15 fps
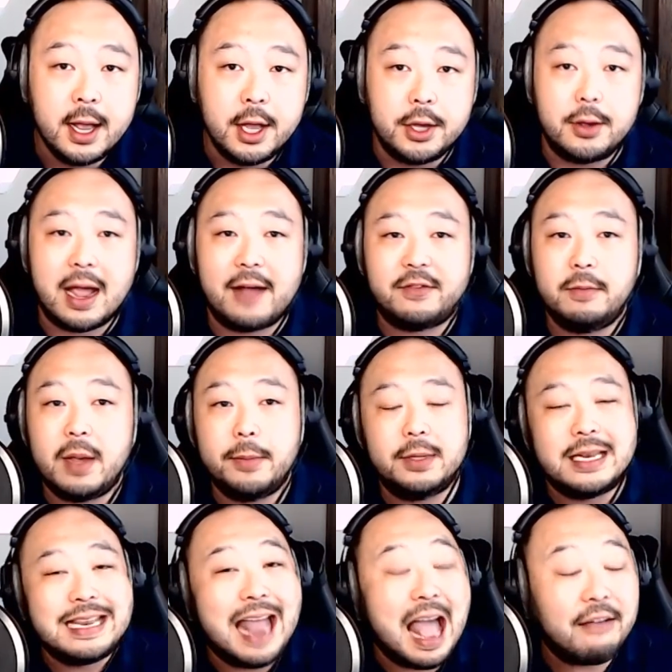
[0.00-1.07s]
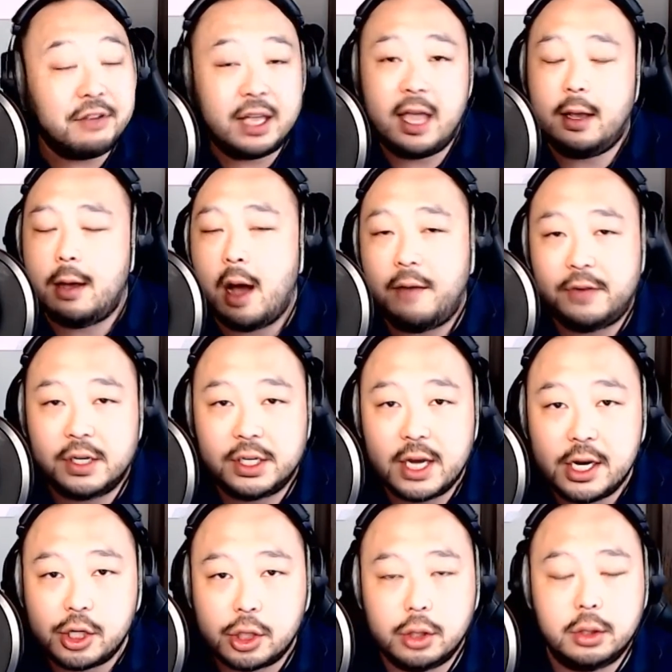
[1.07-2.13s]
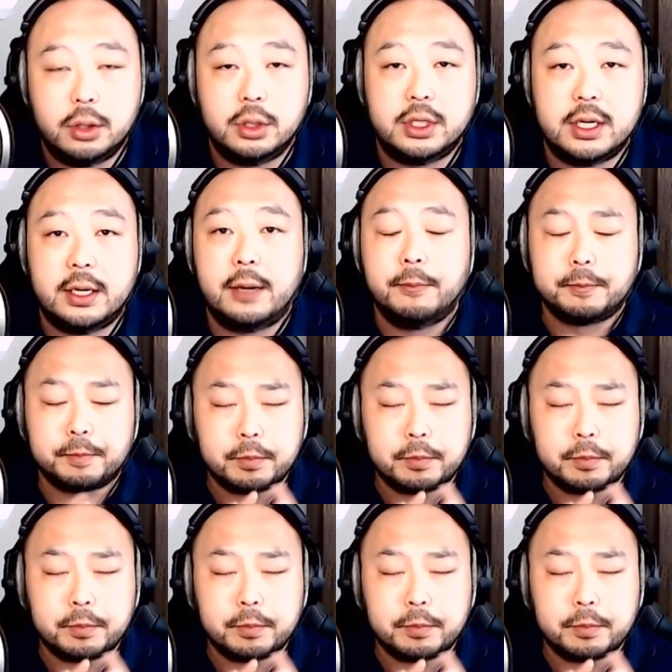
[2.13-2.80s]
You have to be able to navigate conversations and